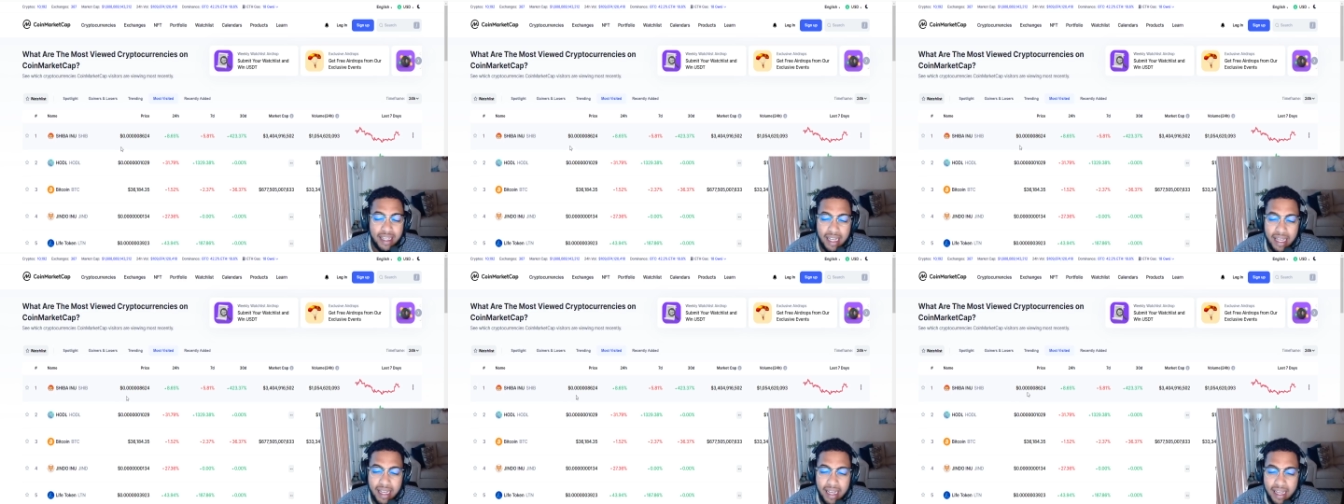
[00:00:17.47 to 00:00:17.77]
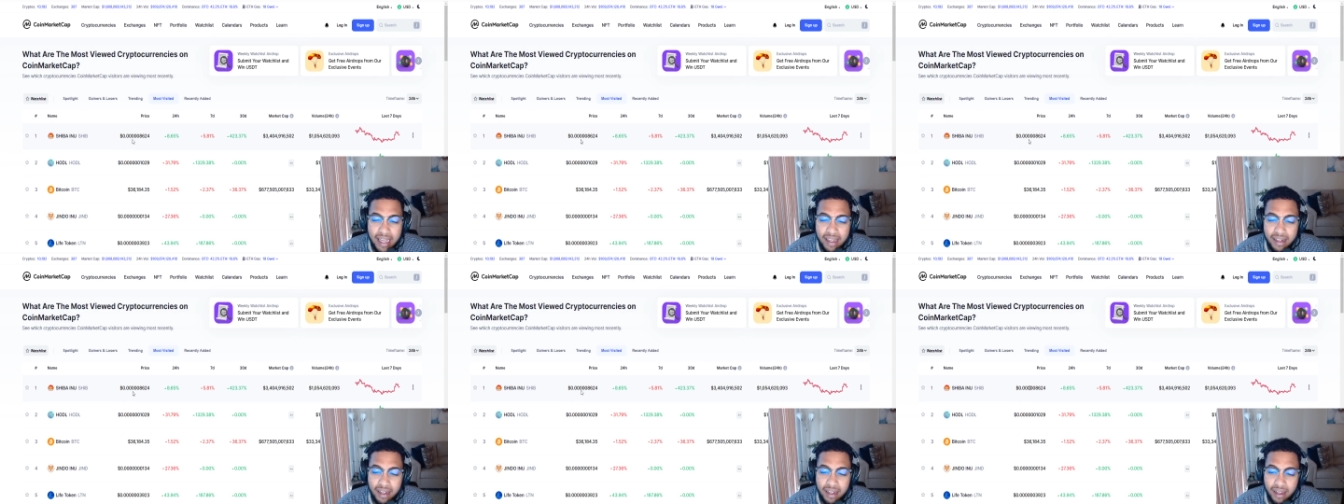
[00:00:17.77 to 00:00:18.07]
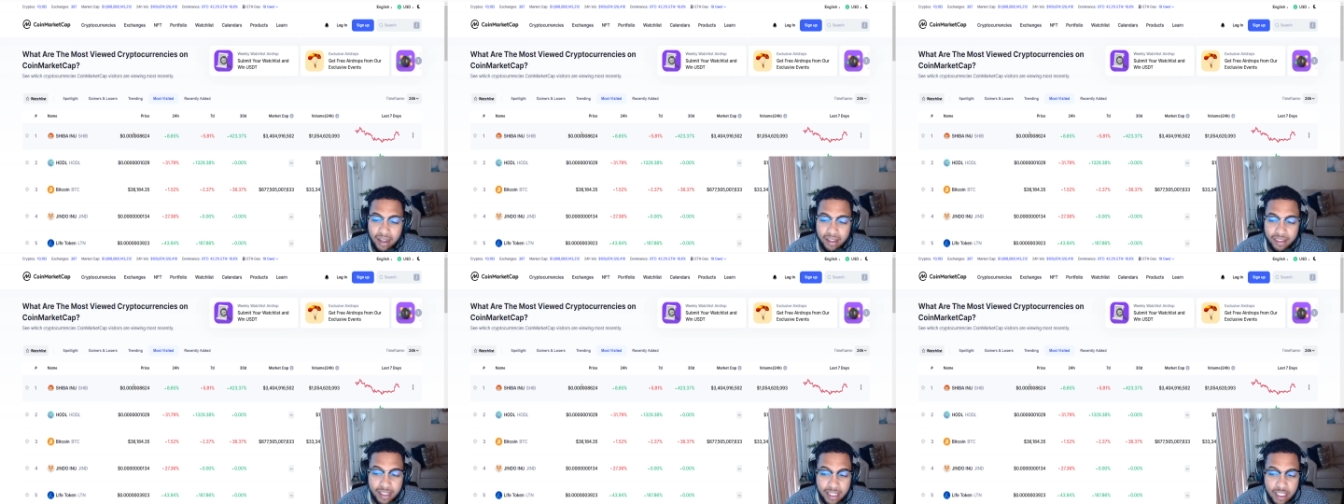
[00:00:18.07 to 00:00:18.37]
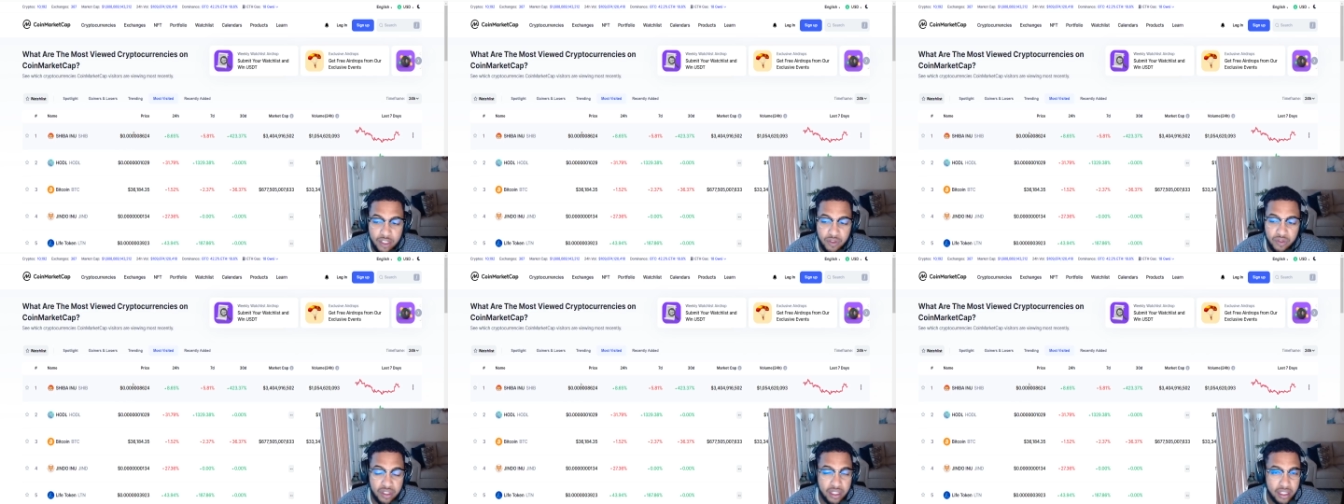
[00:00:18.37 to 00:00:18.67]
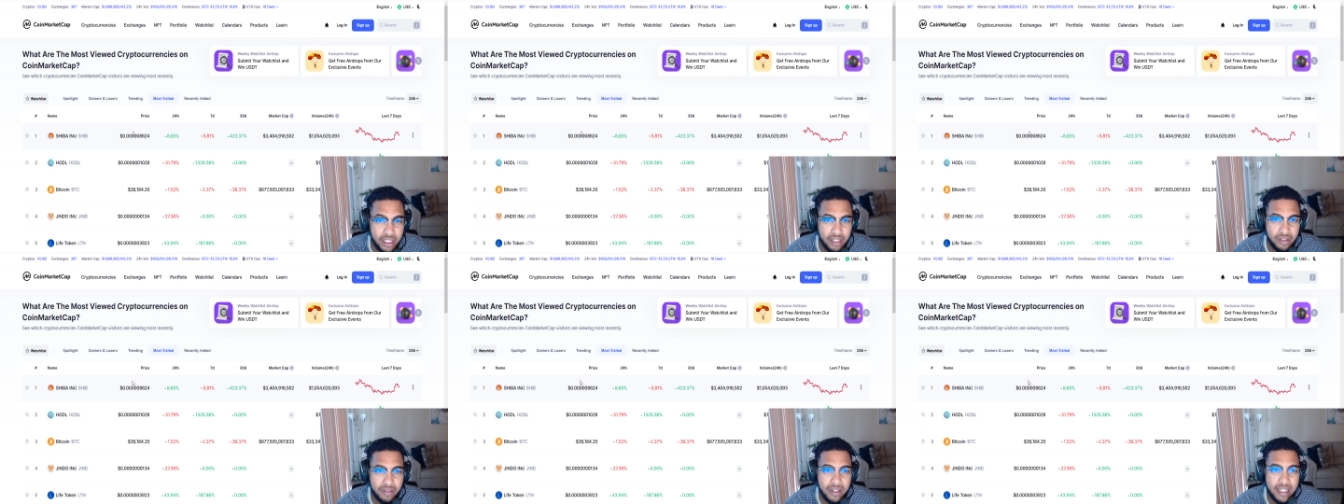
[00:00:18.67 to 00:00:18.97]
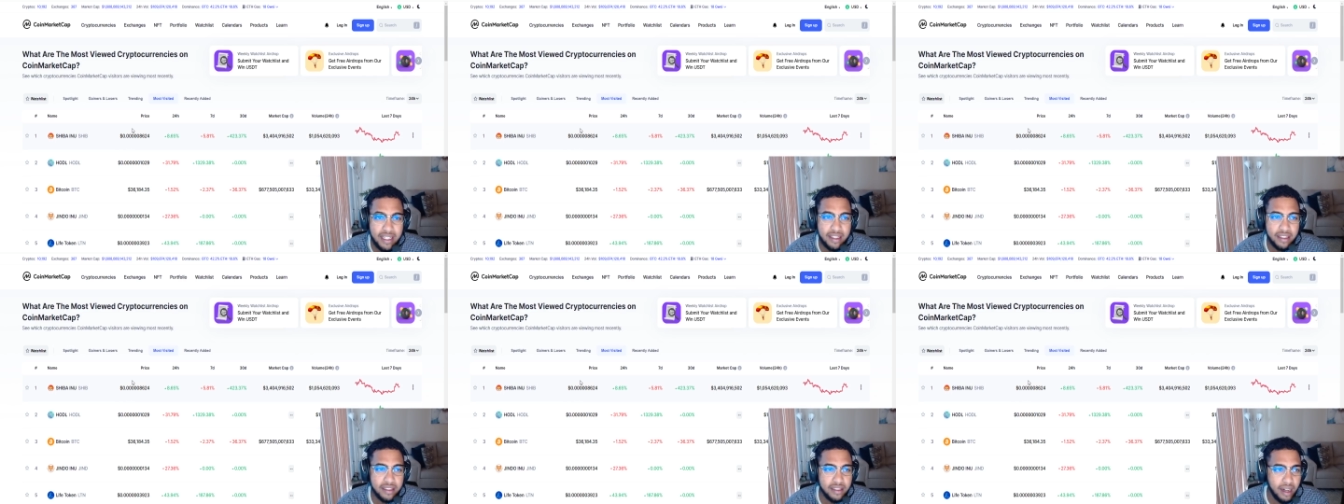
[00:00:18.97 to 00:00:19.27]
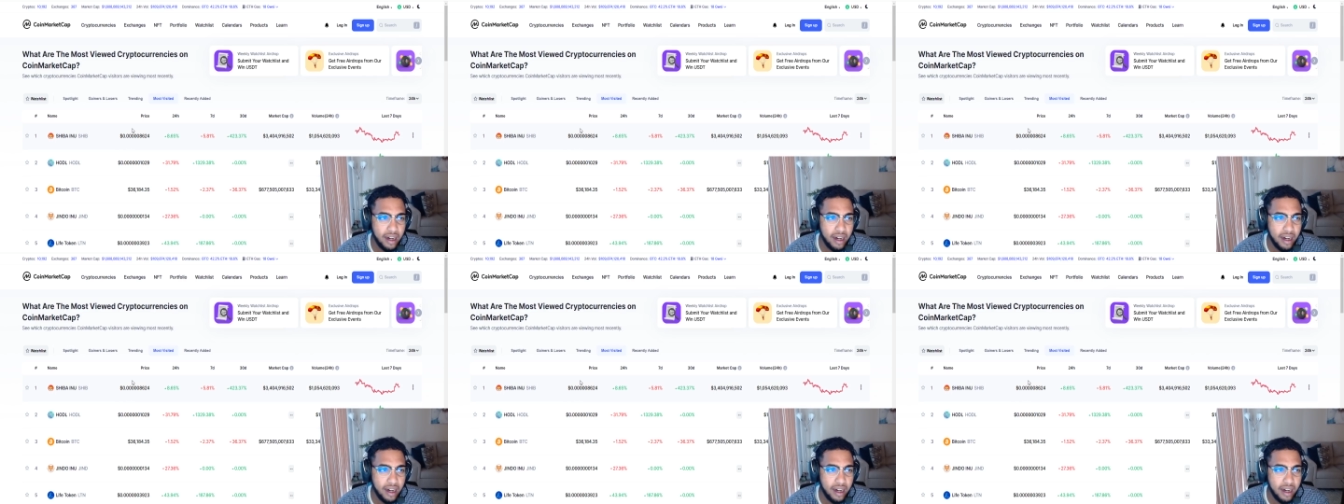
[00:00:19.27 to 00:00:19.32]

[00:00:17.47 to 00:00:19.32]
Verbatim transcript: and I think it's for a good reason.